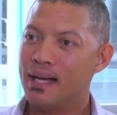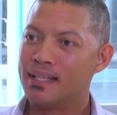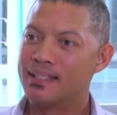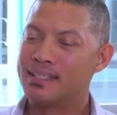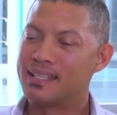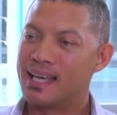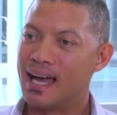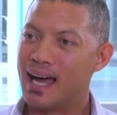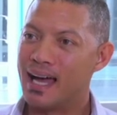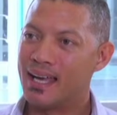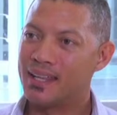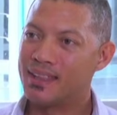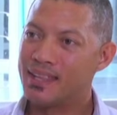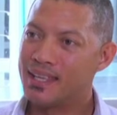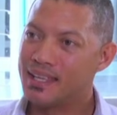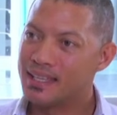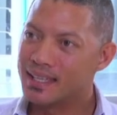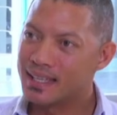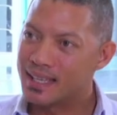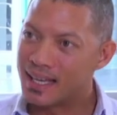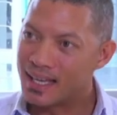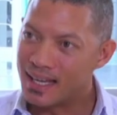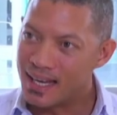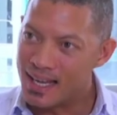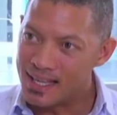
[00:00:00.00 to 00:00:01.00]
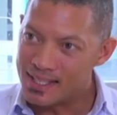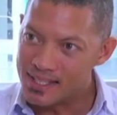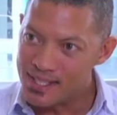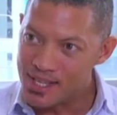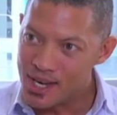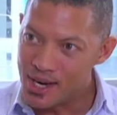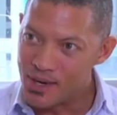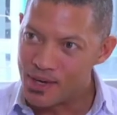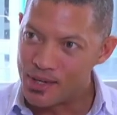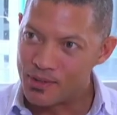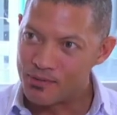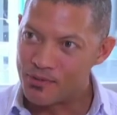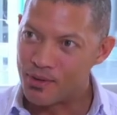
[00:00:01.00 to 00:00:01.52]
But I think let's
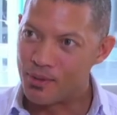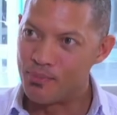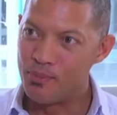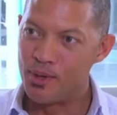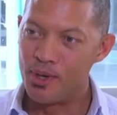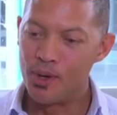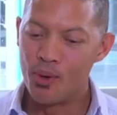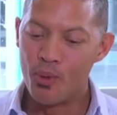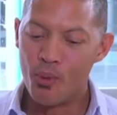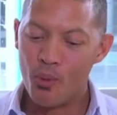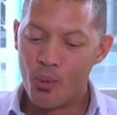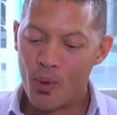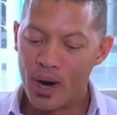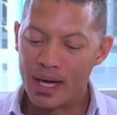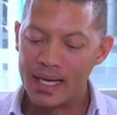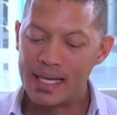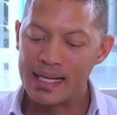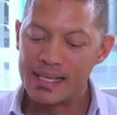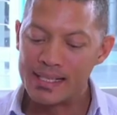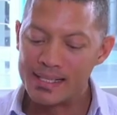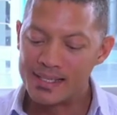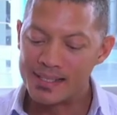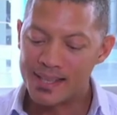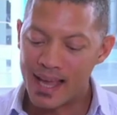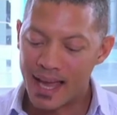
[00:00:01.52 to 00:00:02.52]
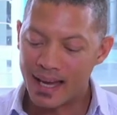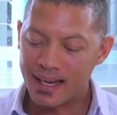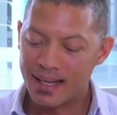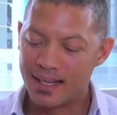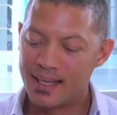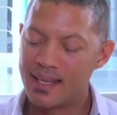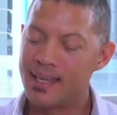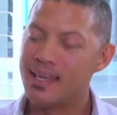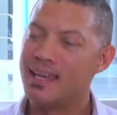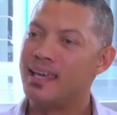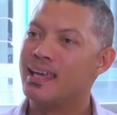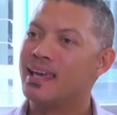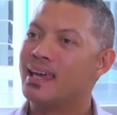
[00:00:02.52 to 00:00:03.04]
hear it from you. What
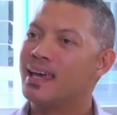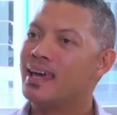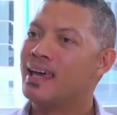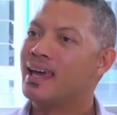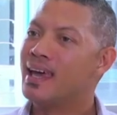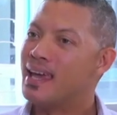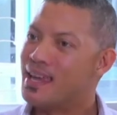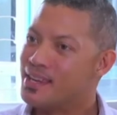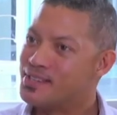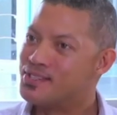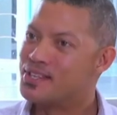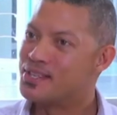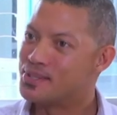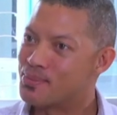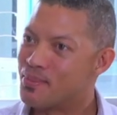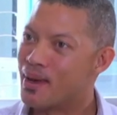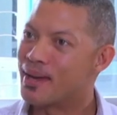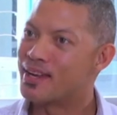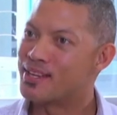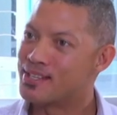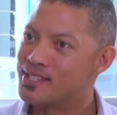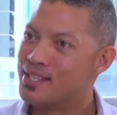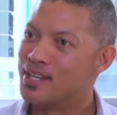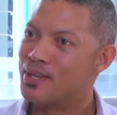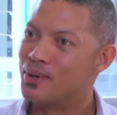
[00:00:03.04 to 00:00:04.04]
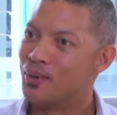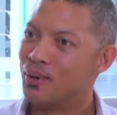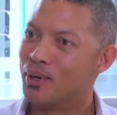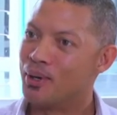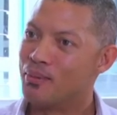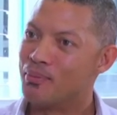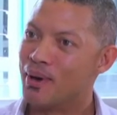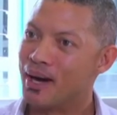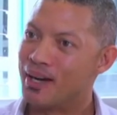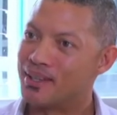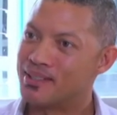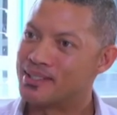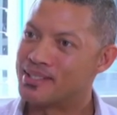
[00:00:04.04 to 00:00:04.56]
exactly is this magazine all
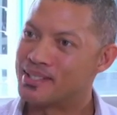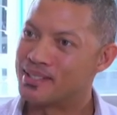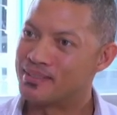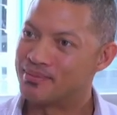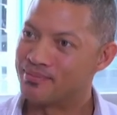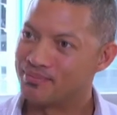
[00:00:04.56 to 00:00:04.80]
about?